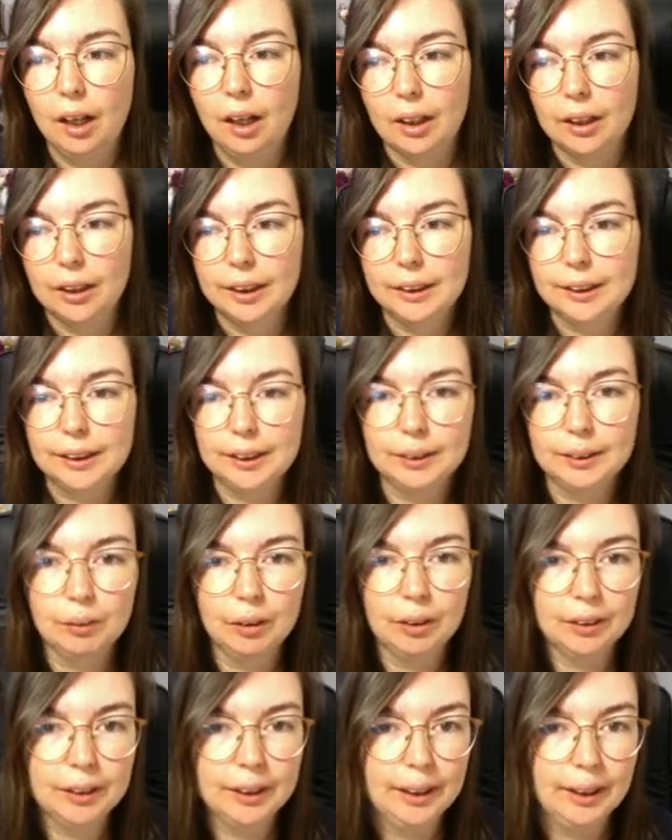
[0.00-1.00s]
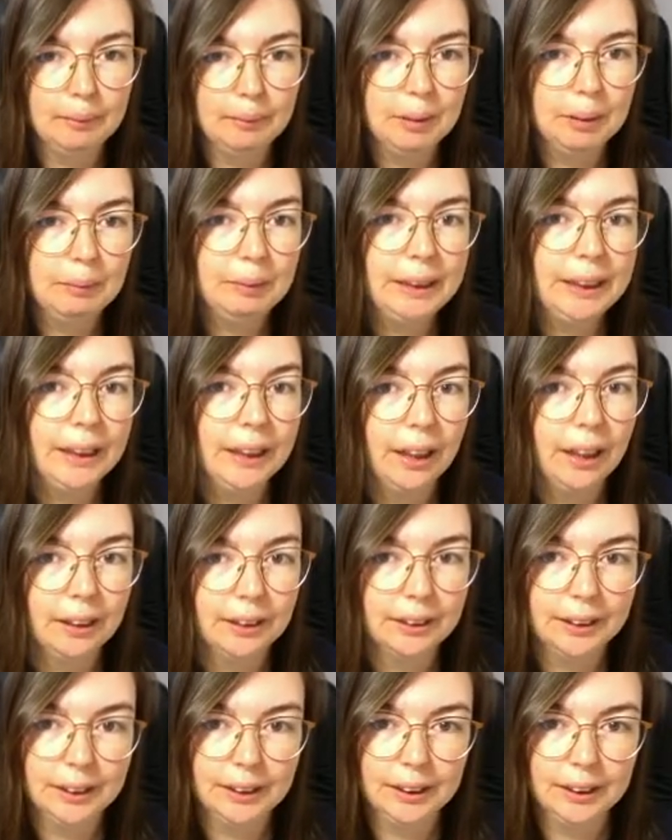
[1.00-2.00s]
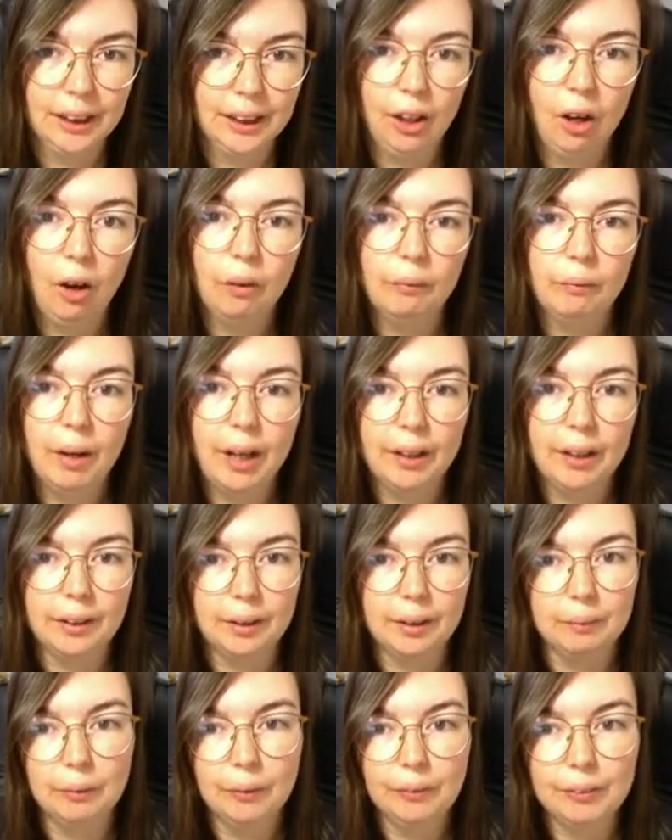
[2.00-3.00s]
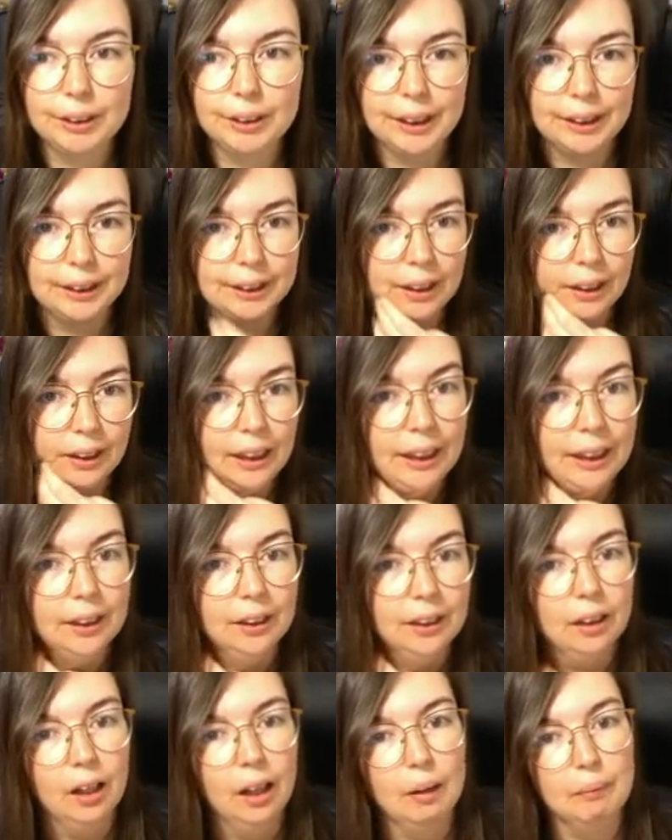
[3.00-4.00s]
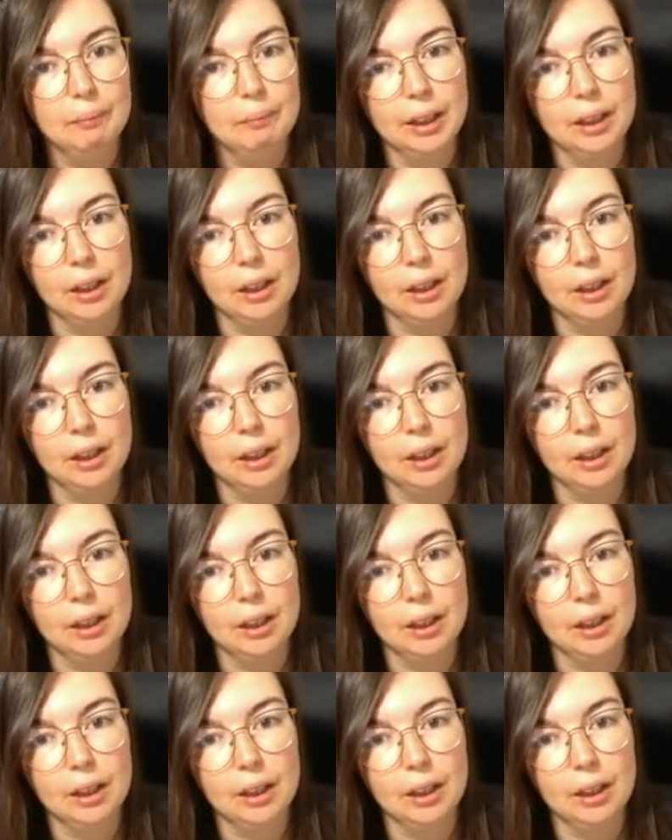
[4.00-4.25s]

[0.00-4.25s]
this is what the BBC has to say on whether protests are legal amid